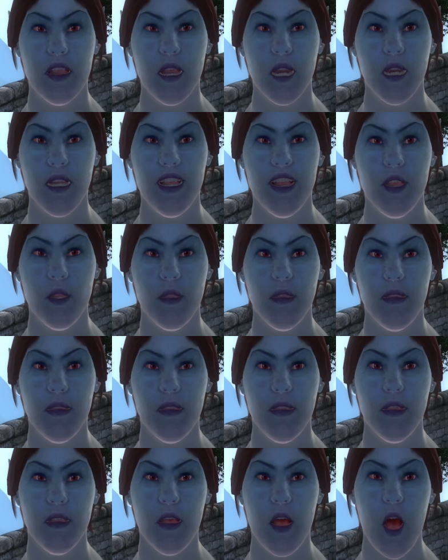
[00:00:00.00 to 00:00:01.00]
Thank you.
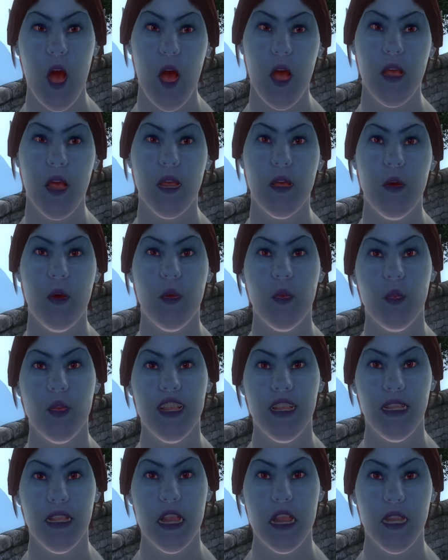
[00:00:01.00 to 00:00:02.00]
Gillen
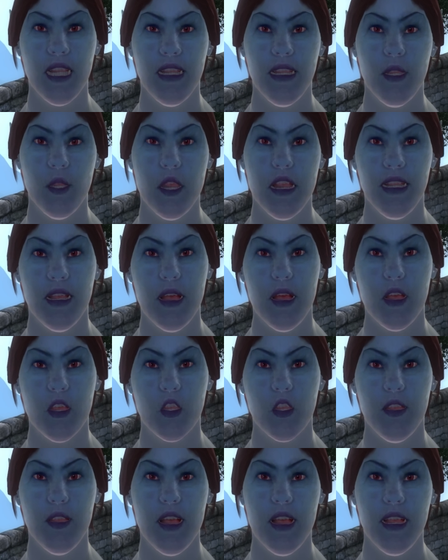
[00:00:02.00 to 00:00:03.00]
always tends to
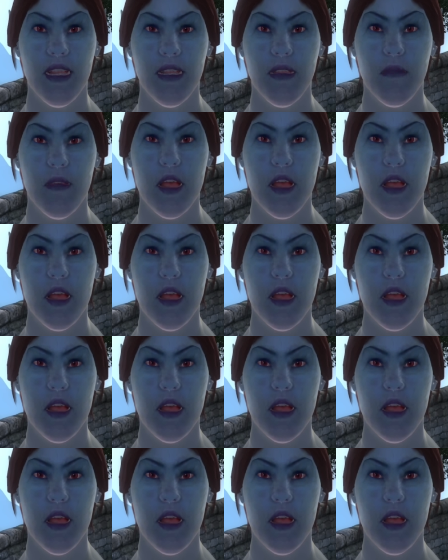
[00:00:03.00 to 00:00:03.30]
exaggerate,